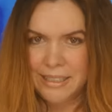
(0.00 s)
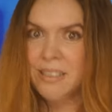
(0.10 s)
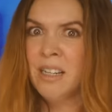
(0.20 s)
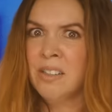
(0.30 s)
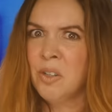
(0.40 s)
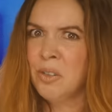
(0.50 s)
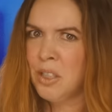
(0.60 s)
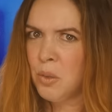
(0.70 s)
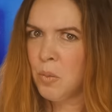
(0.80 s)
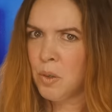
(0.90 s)
did not know that
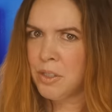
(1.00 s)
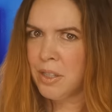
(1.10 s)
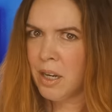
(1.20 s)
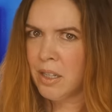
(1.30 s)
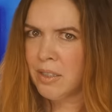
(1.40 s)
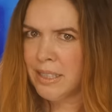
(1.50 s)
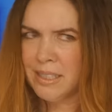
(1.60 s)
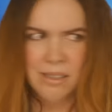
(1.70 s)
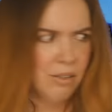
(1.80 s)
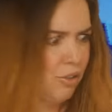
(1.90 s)
you wore
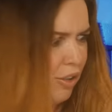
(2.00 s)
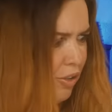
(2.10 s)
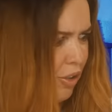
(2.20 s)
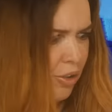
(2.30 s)
saris. Gilles a